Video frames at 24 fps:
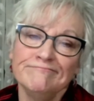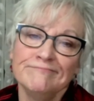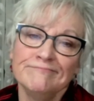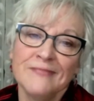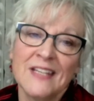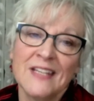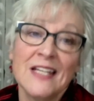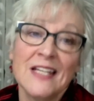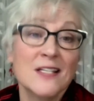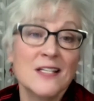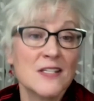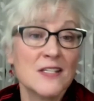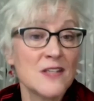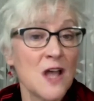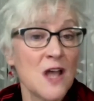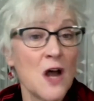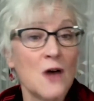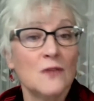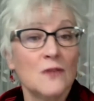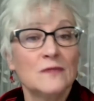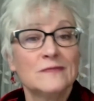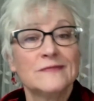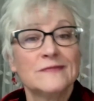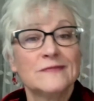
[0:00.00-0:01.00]

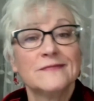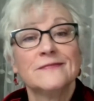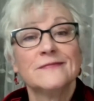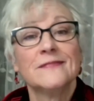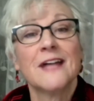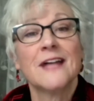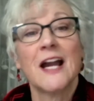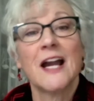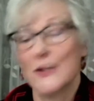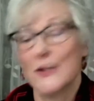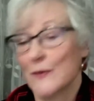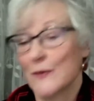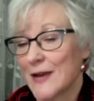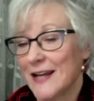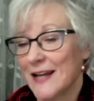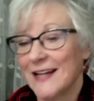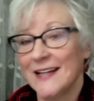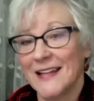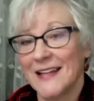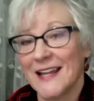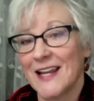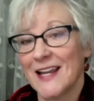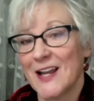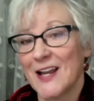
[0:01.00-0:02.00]
So, are you ready
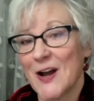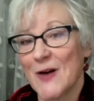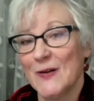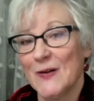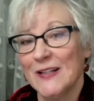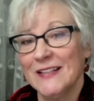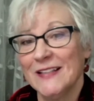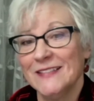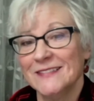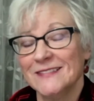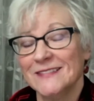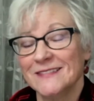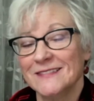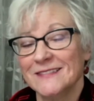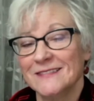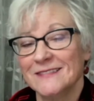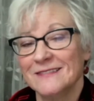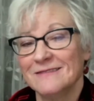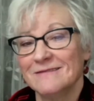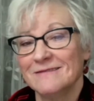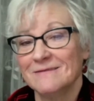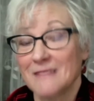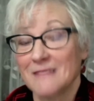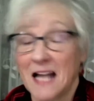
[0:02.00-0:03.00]
to get going?
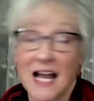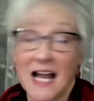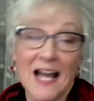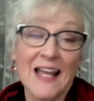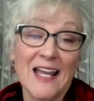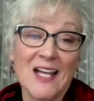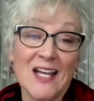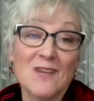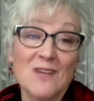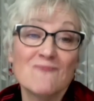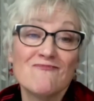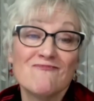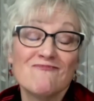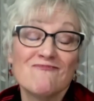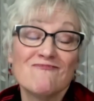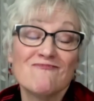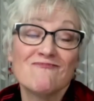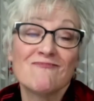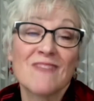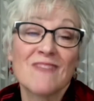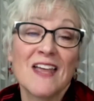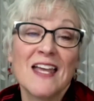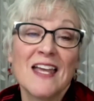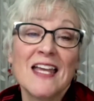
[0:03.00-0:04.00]
I am.
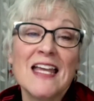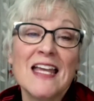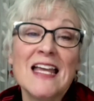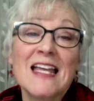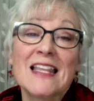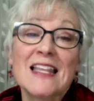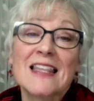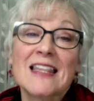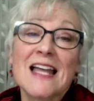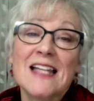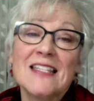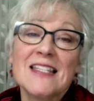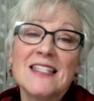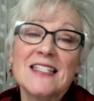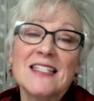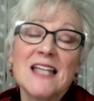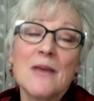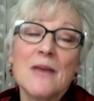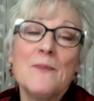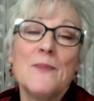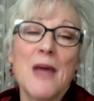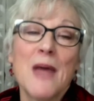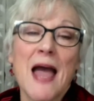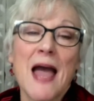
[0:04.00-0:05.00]
Let's
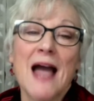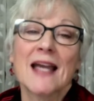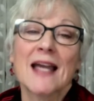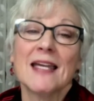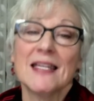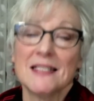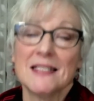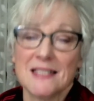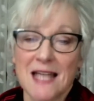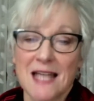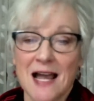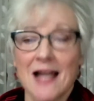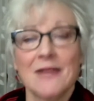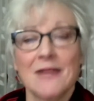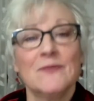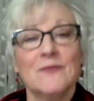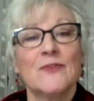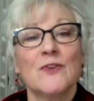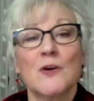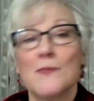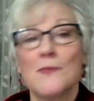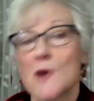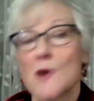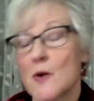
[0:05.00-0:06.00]
step back in time
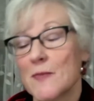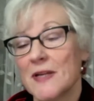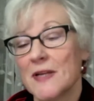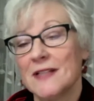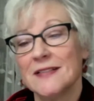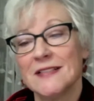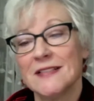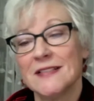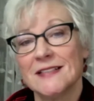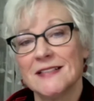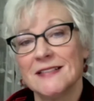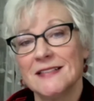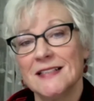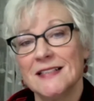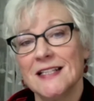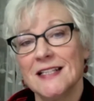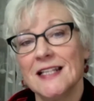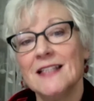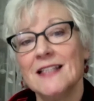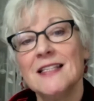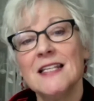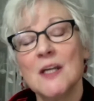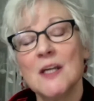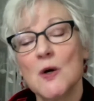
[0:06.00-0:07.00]
for a moment.
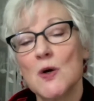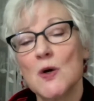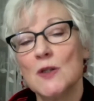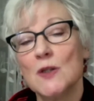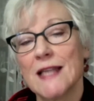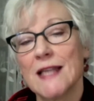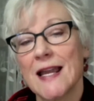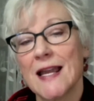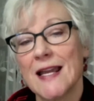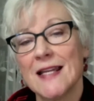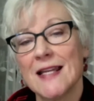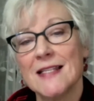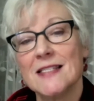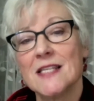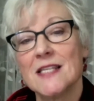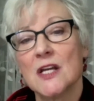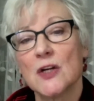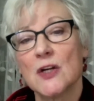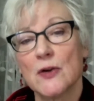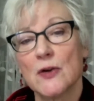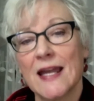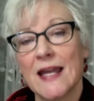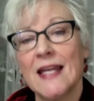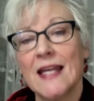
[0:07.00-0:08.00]
In the old days,
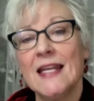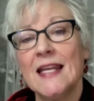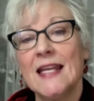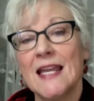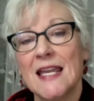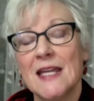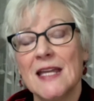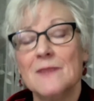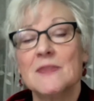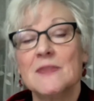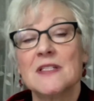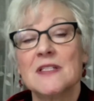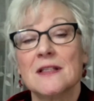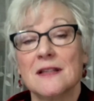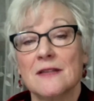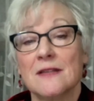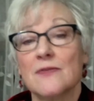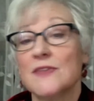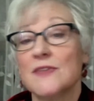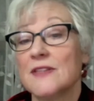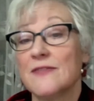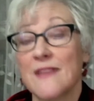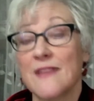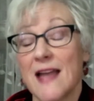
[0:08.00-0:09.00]
Granny came to live
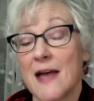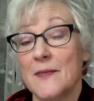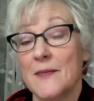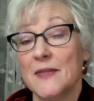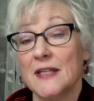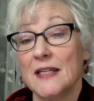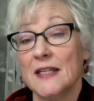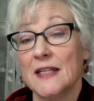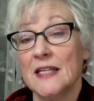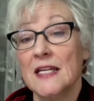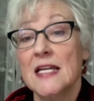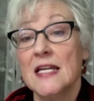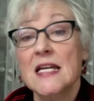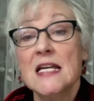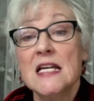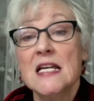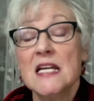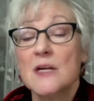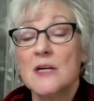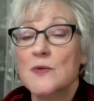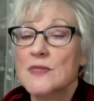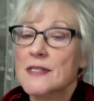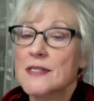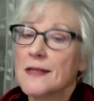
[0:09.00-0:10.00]
with the family
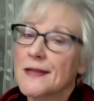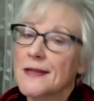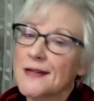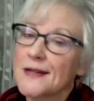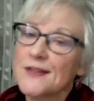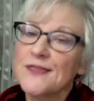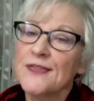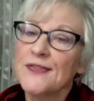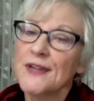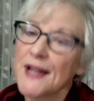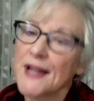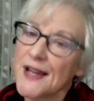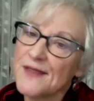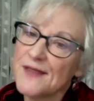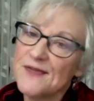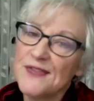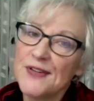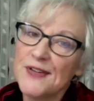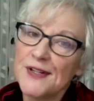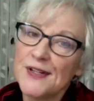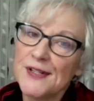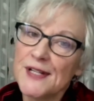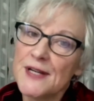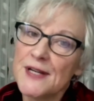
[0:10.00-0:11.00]
and was a little
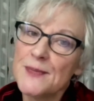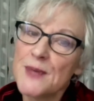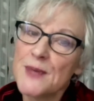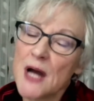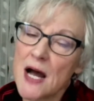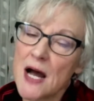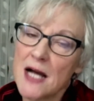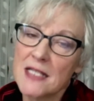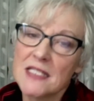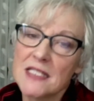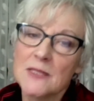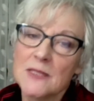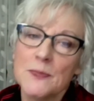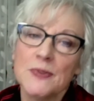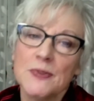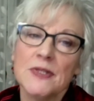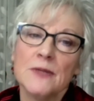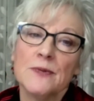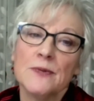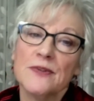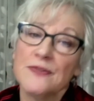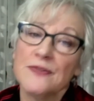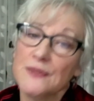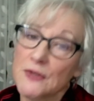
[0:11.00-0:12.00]
forgetful and possibly
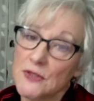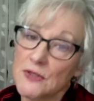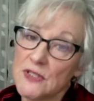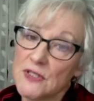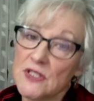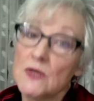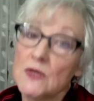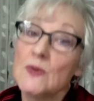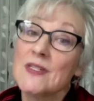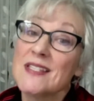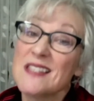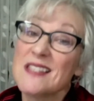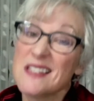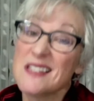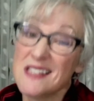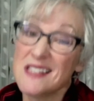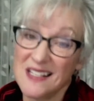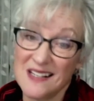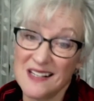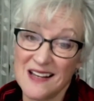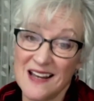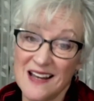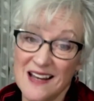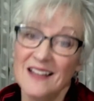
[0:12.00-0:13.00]
referred to as
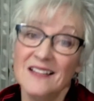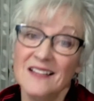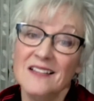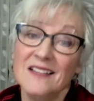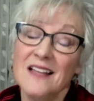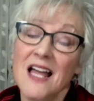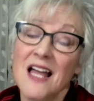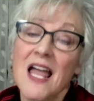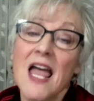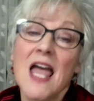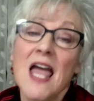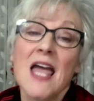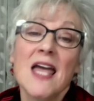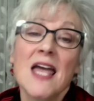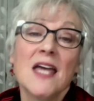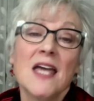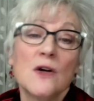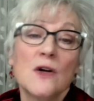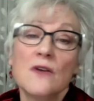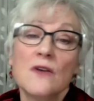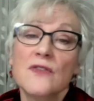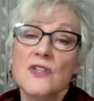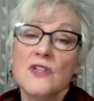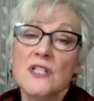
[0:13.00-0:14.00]
senile, and
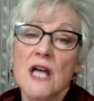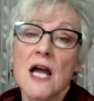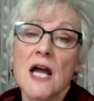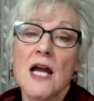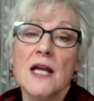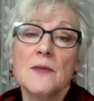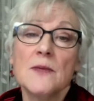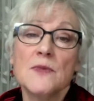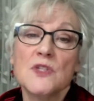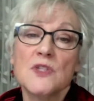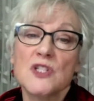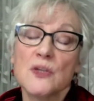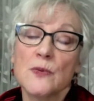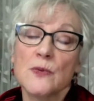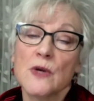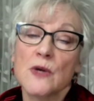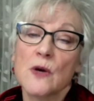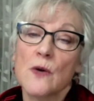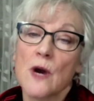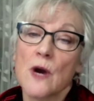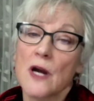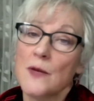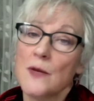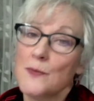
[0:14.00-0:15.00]
over time, she
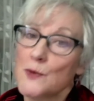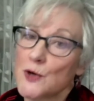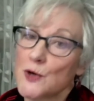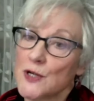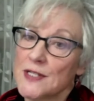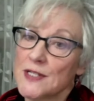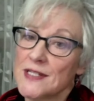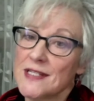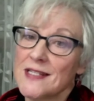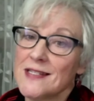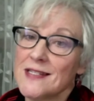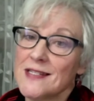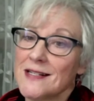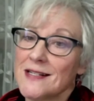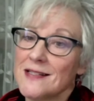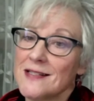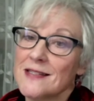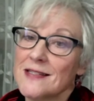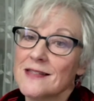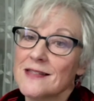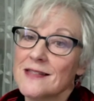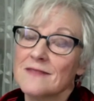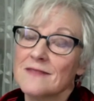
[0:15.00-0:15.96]
required more assistance.